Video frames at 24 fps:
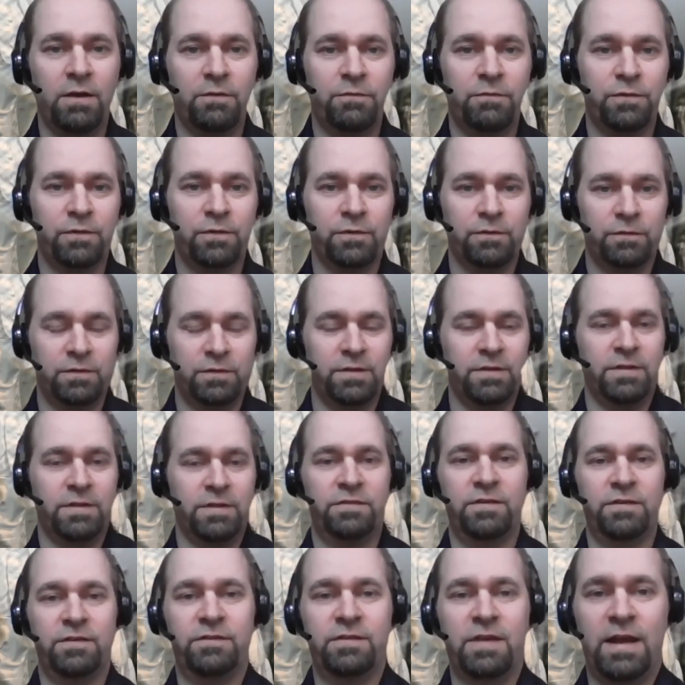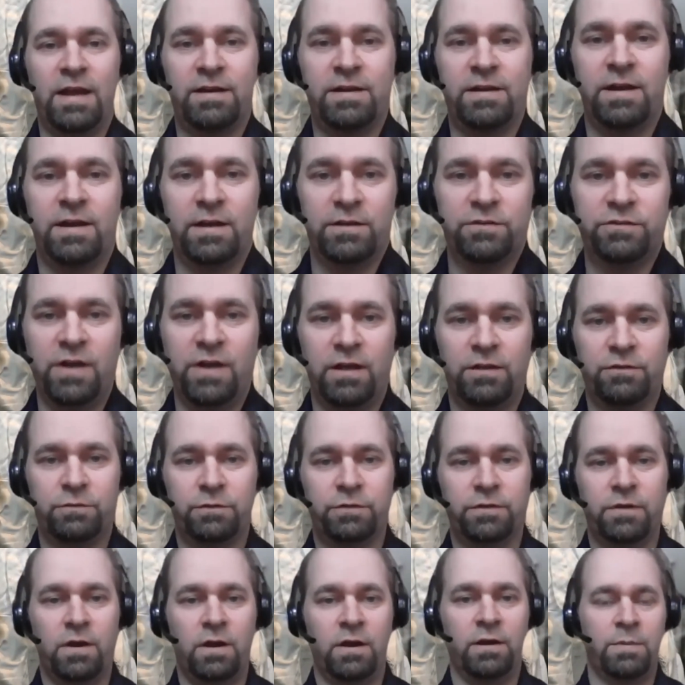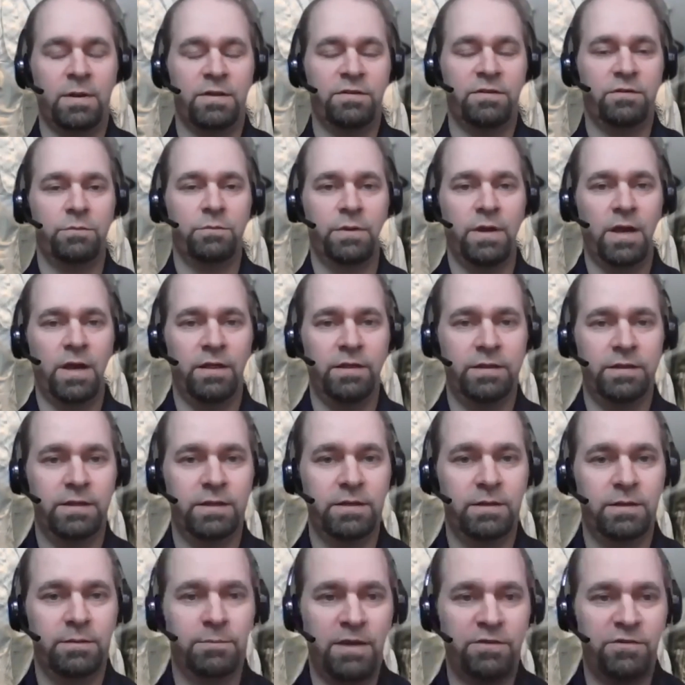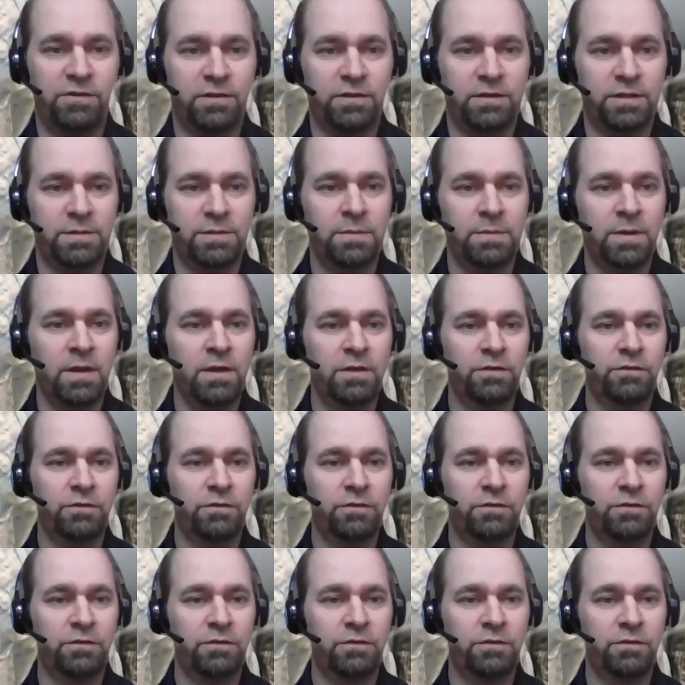for this exact kind of challenge with augmented reality and a Magic Leap.